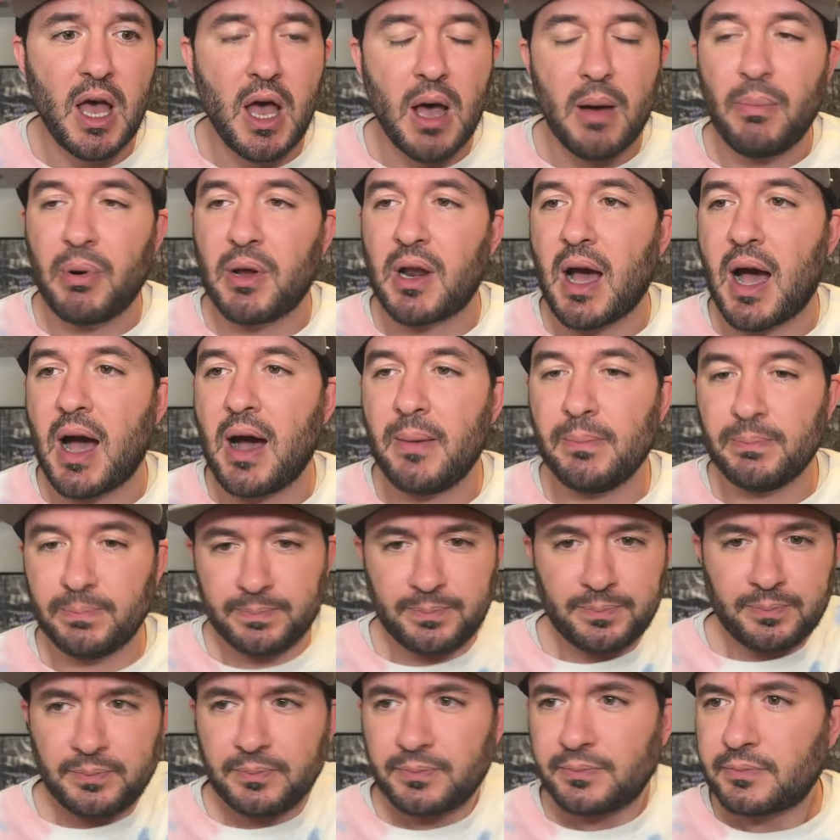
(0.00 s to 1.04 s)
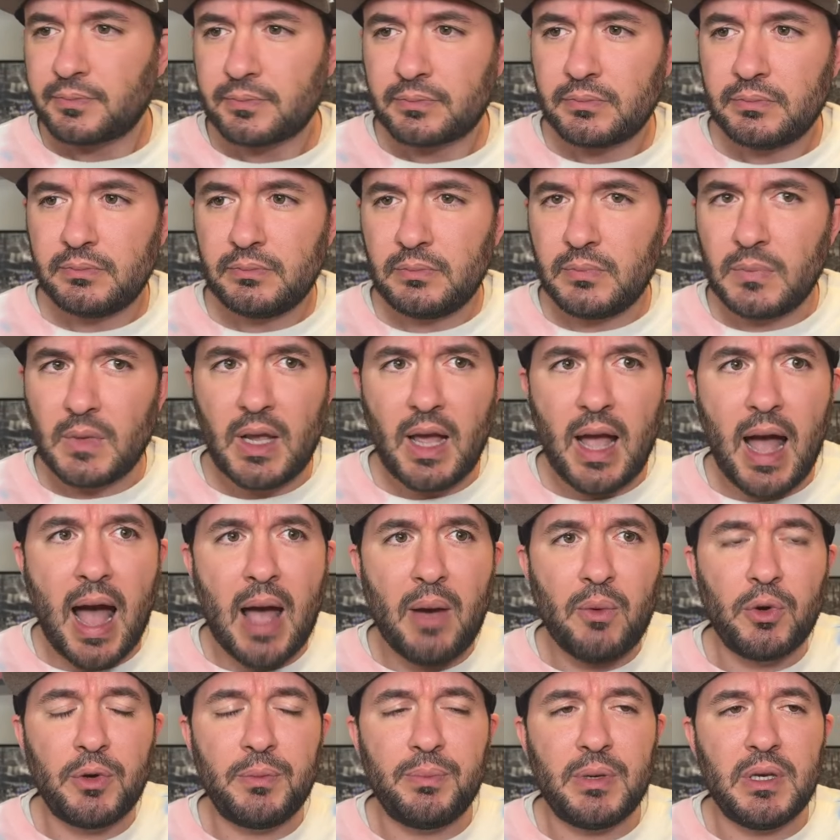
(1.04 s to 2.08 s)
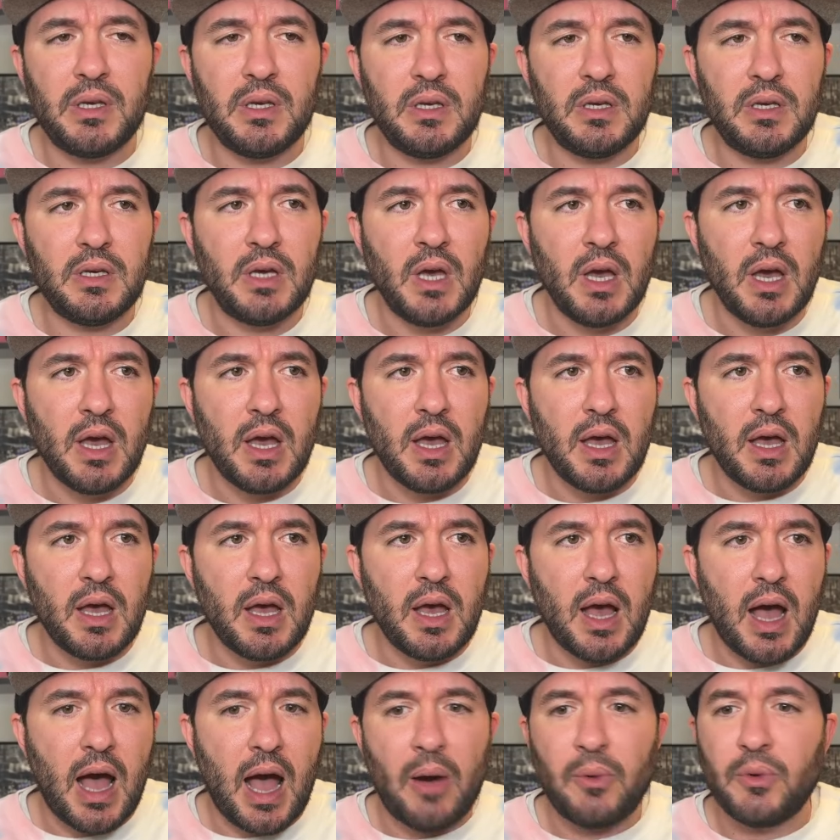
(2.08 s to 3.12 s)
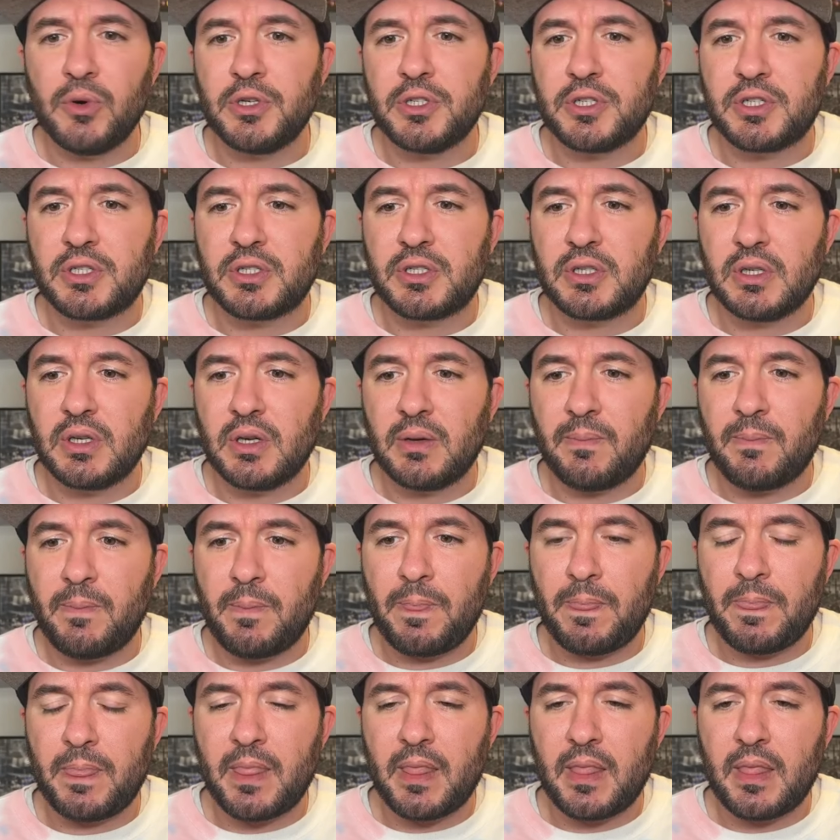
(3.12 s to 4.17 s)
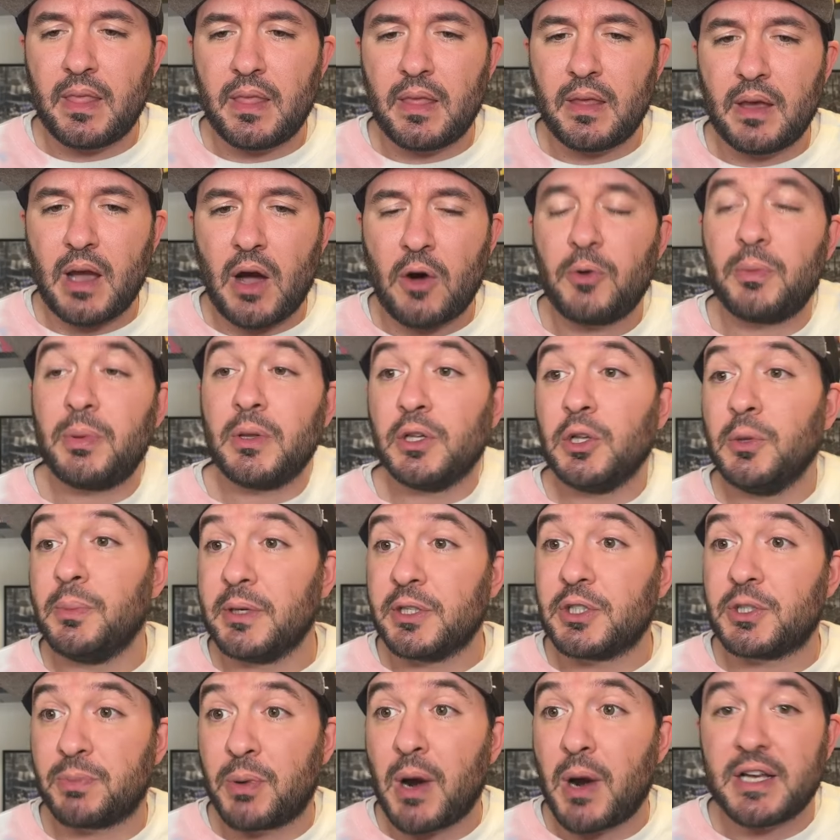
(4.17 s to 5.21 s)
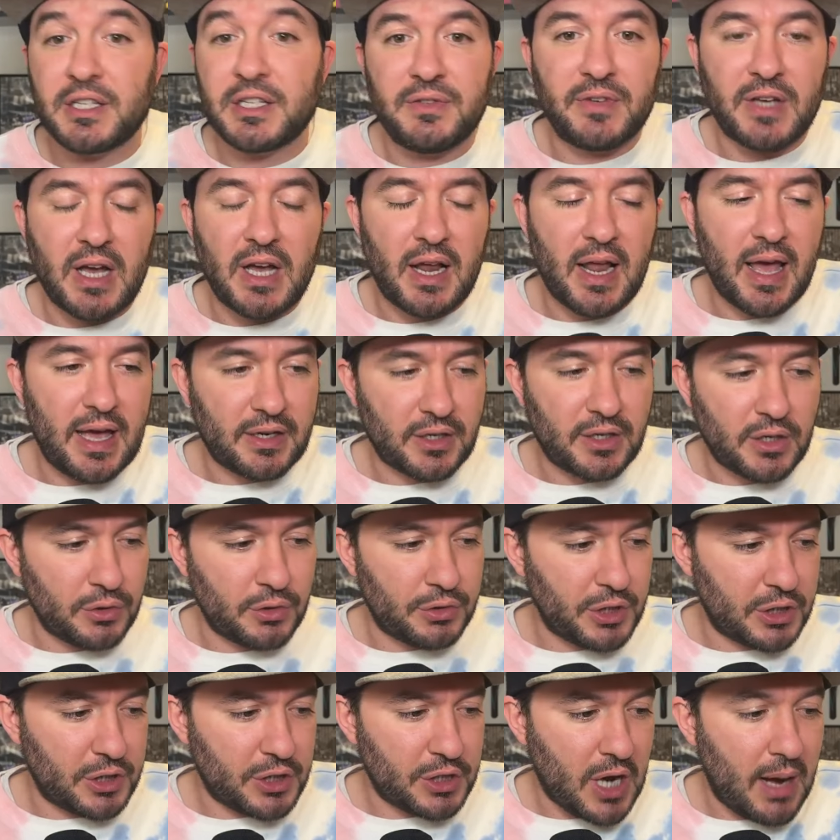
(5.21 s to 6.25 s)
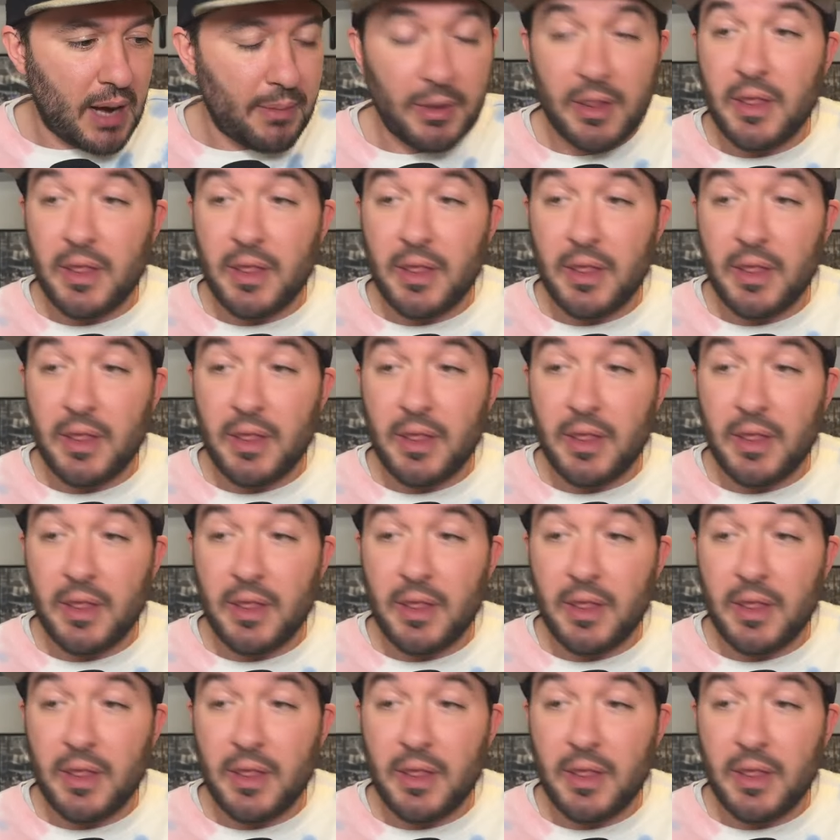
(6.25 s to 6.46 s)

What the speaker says: but I would be a little bit surprised if he got a head coaching job.